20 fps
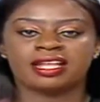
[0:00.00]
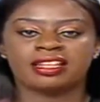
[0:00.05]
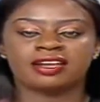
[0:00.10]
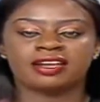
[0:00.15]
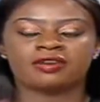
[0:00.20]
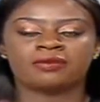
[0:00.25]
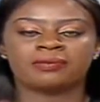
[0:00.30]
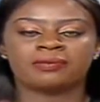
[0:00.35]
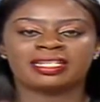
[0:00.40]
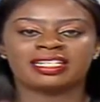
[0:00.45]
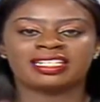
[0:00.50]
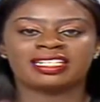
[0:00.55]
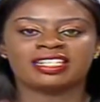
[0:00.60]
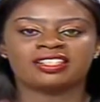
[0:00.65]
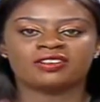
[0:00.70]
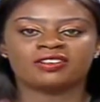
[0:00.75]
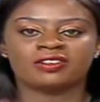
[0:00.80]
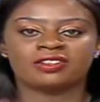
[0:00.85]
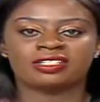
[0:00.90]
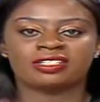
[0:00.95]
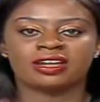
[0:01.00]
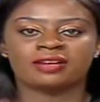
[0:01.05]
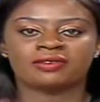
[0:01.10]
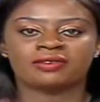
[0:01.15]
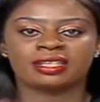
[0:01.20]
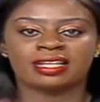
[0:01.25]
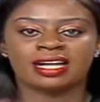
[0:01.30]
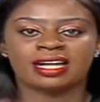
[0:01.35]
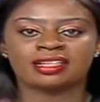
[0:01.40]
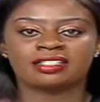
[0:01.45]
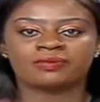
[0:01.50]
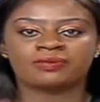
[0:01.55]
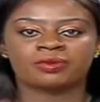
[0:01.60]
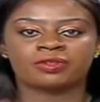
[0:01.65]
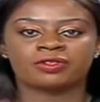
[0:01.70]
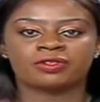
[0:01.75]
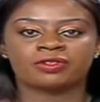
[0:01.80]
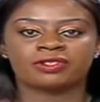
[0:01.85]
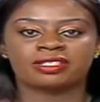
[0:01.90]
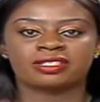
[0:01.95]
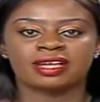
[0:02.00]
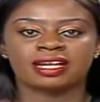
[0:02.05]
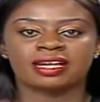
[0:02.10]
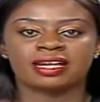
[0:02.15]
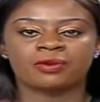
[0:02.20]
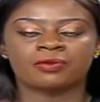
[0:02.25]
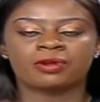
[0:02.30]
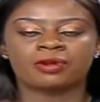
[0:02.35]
The completely knocked down cars, Proton Saga,